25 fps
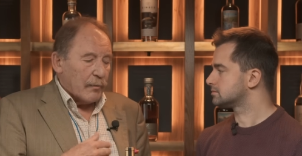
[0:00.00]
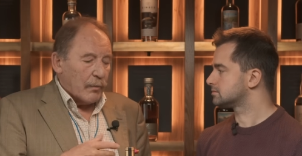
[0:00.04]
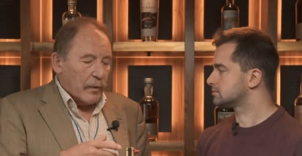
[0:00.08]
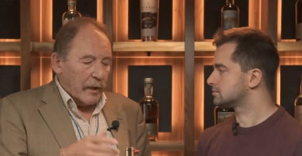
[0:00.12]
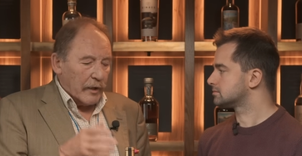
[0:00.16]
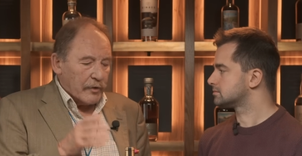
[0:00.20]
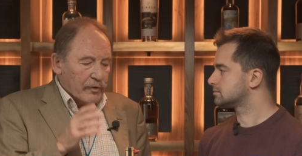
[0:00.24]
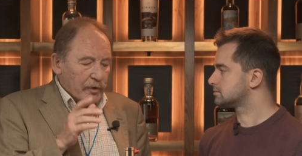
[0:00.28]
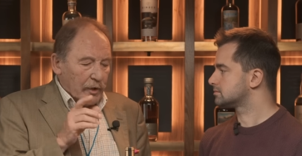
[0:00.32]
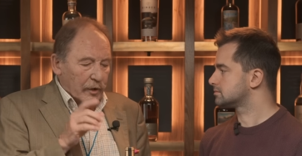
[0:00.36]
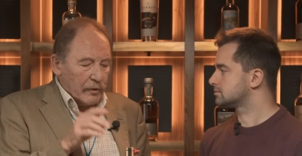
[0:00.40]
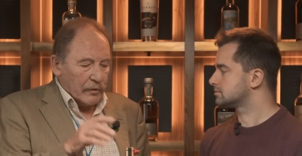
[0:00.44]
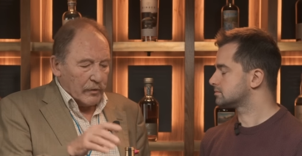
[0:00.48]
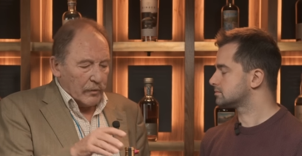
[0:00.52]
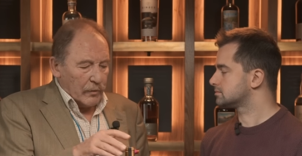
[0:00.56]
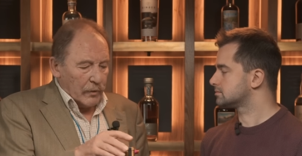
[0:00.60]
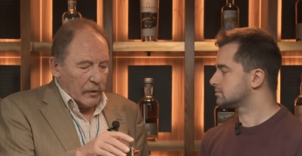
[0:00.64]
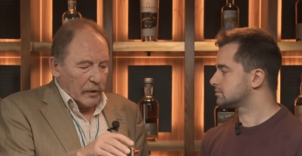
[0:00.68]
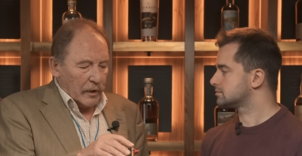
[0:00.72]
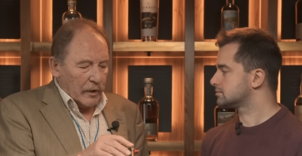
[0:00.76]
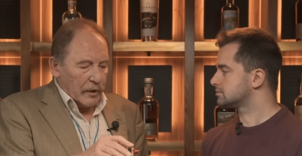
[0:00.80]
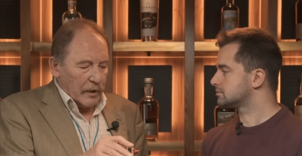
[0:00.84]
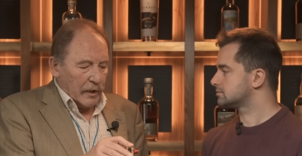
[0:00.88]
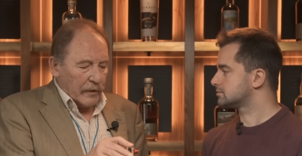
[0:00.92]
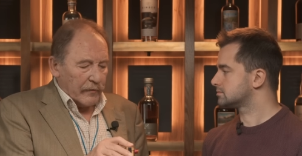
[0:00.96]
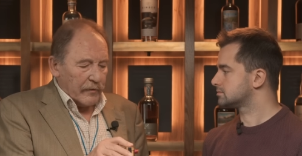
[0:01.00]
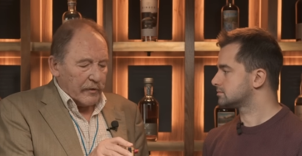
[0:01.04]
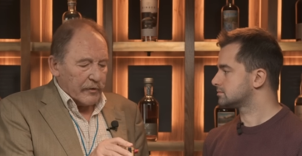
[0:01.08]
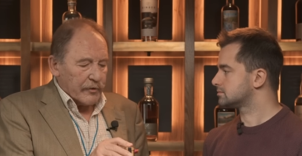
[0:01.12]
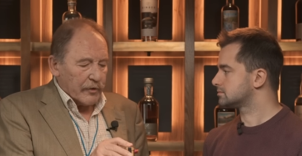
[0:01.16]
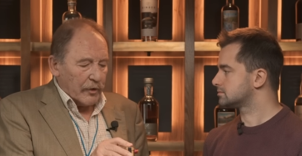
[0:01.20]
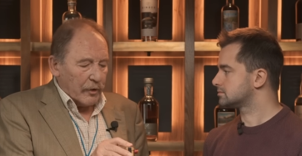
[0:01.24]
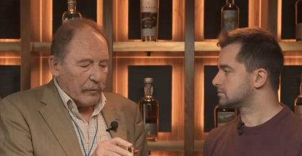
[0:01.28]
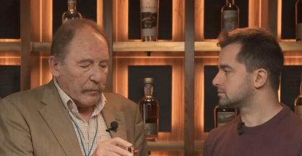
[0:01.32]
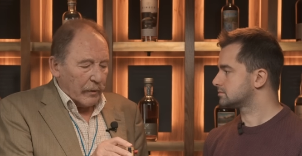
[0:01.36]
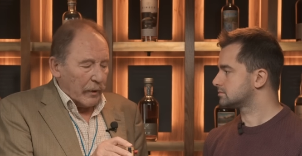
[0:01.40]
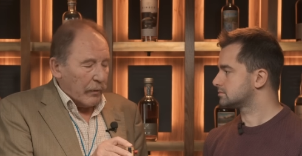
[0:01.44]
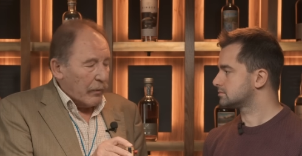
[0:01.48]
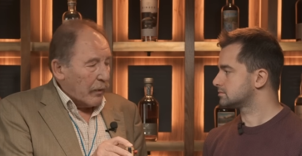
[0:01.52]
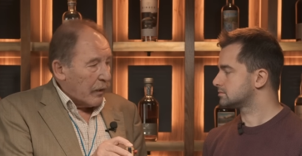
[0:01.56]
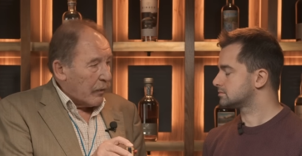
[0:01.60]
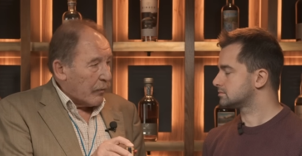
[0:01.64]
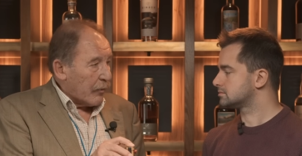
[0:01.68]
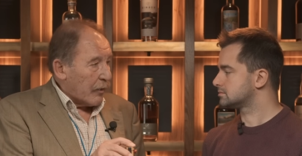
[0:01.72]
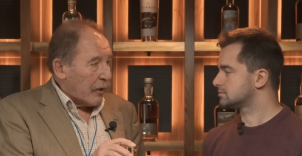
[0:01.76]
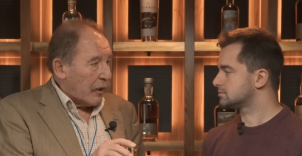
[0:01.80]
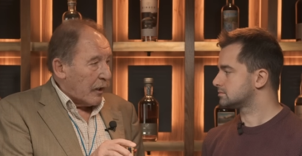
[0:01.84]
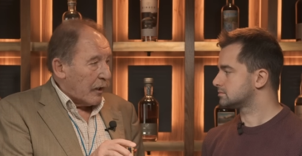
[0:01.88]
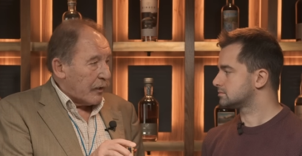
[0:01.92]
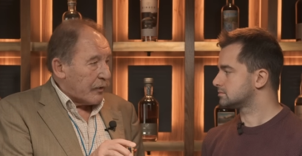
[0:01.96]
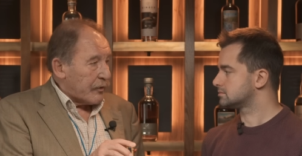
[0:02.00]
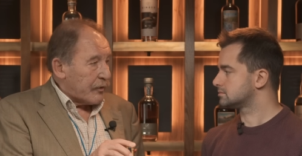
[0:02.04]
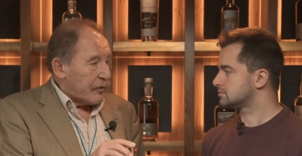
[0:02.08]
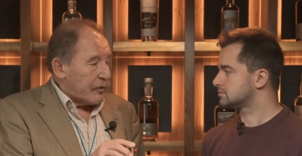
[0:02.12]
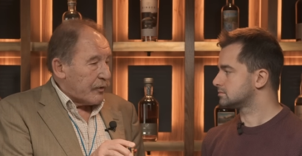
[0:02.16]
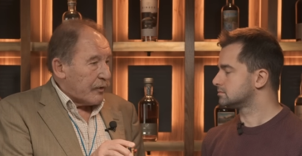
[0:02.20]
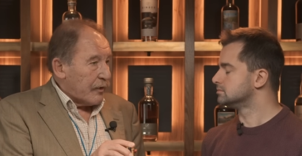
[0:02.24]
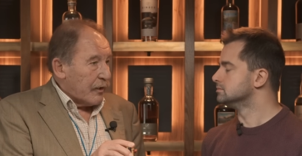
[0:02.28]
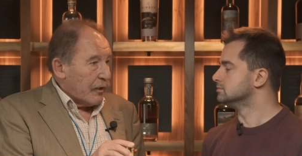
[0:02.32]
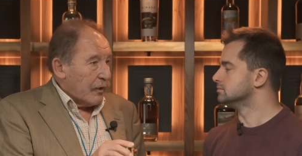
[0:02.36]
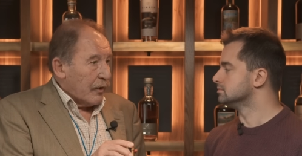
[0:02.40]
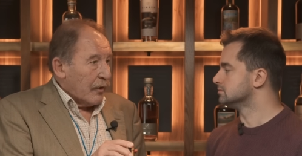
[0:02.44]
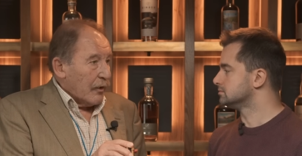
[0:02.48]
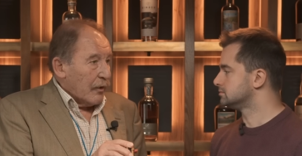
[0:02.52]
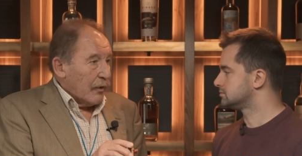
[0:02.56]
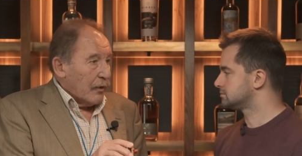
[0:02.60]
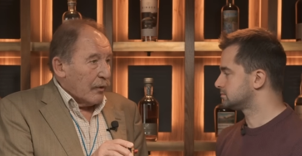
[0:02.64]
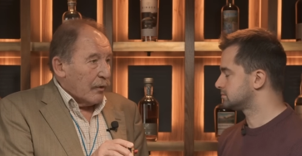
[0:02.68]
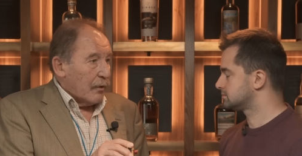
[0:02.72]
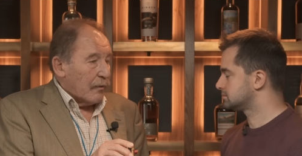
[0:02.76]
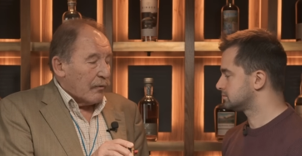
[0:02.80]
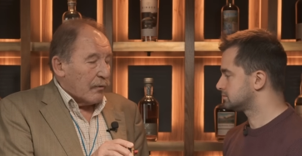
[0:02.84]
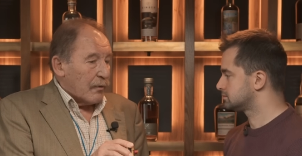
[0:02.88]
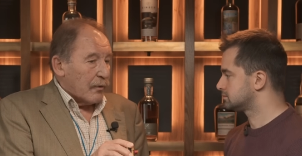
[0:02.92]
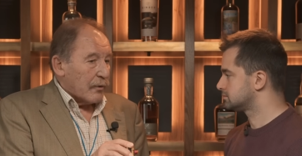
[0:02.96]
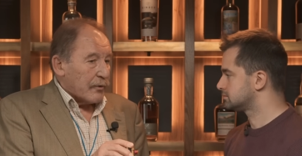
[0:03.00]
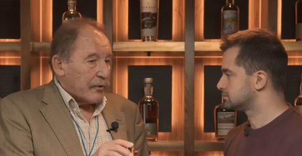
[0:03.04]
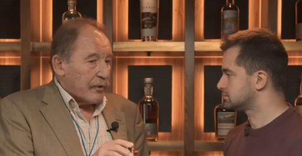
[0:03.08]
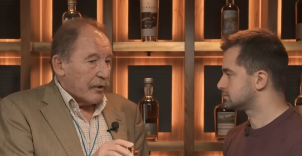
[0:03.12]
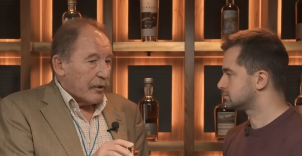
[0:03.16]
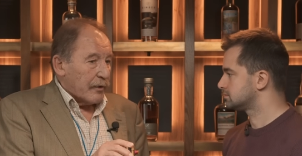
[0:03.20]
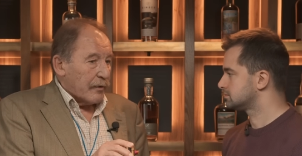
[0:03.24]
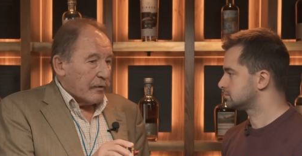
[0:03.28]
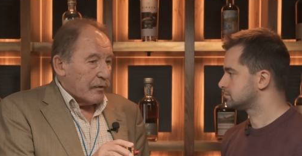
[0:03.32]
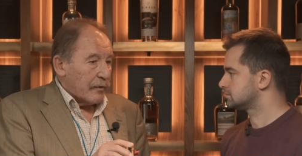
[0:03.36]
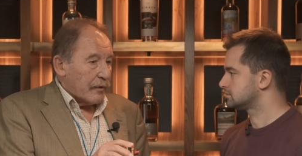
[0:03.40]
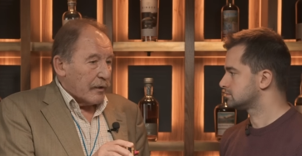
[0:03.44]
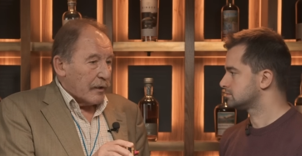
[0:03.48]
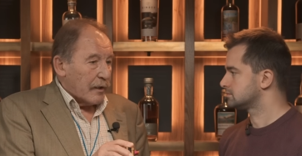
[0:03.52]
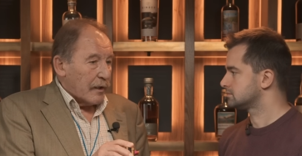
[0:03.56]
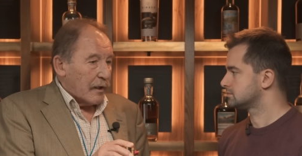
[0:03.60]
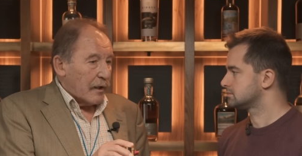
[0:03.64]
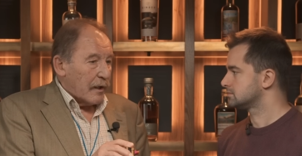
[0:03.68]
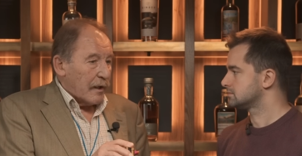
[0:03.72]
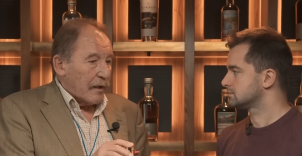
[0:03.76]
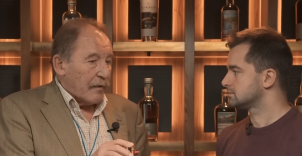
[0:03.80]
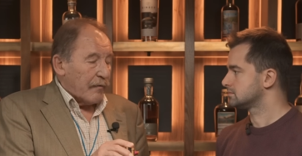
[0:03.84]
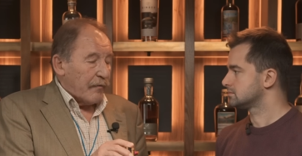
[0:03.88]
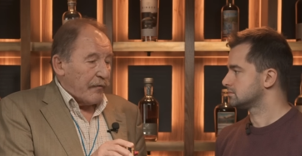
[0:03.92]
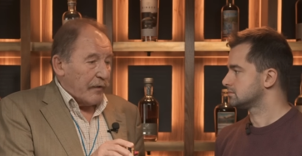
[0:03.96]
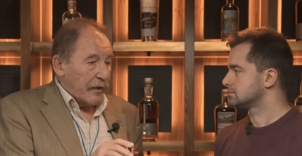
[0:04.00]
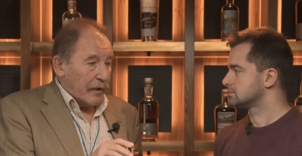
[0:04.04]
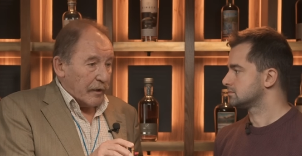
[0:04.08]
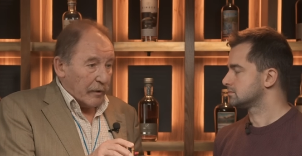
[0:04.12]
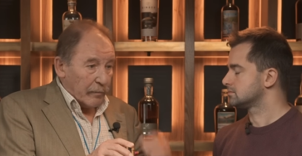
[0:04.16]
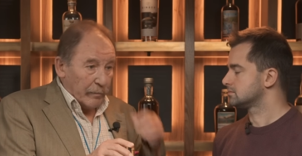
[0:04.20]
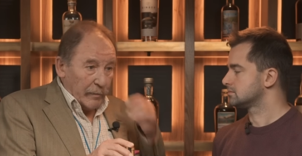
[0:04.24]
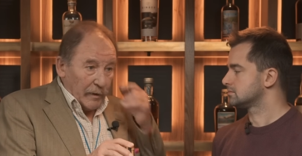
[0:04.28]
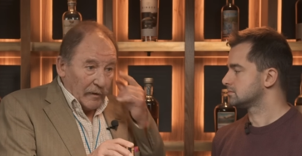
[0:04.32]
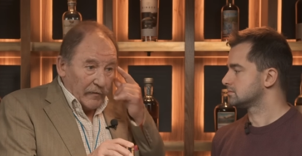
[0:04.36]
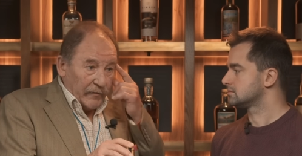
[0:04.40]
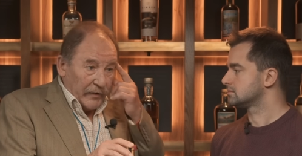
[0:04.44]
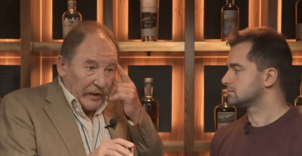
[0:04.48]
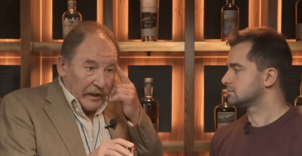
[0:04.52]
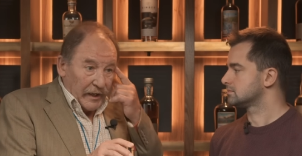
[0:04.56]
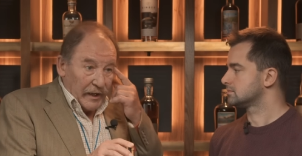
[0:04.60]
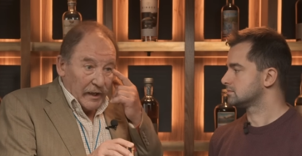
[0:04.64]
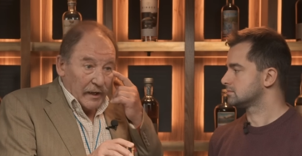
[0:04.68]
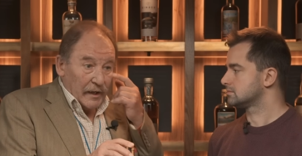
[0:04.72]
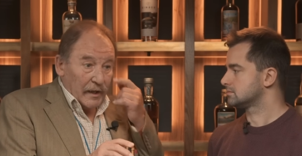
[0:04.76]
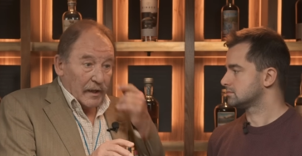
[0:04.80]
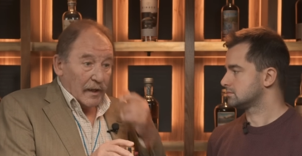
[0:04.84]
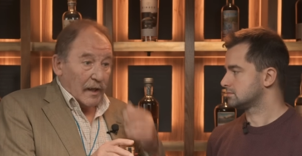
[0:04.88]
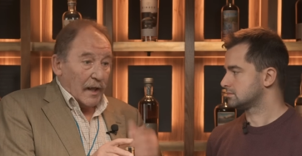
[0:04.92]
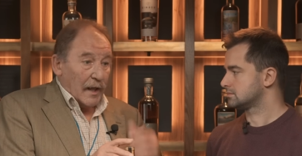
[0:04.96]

Speaker 1: It's, uh, Girvan is owned by William Grants, mm. who, of course, own Glenfiddich, Balvenie,